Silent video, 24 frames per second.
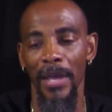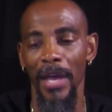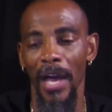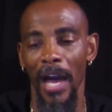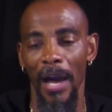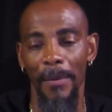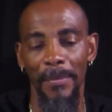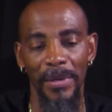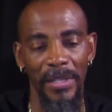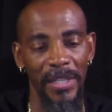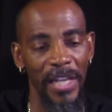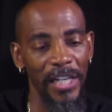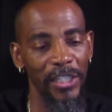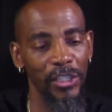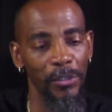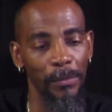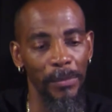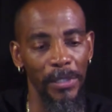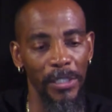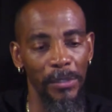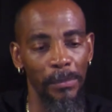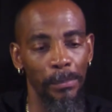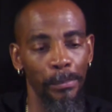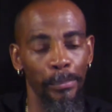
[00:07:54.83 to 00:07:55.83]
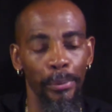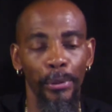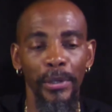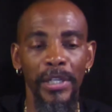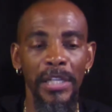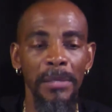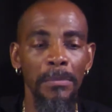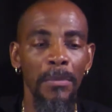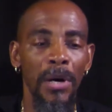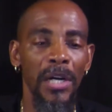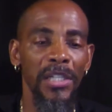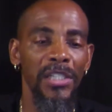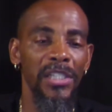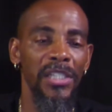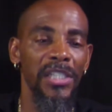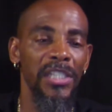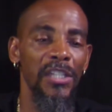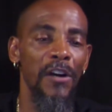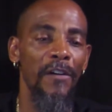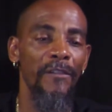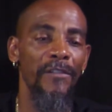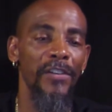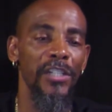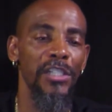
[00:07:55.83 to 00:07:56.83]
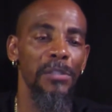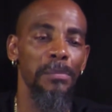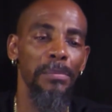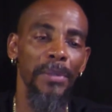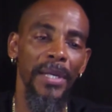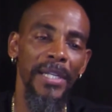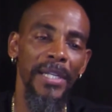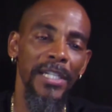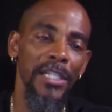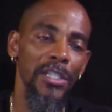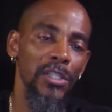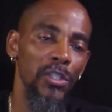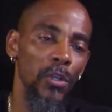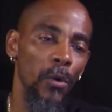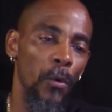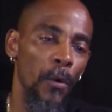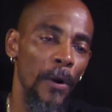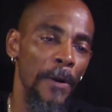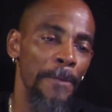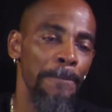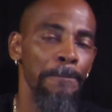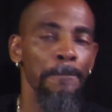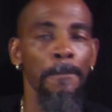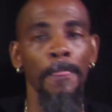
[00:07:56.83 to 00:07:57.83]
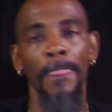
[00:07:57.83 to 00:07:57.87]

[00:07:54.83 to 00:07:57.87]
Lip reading: I mean, that should be pretty much self-explanatory,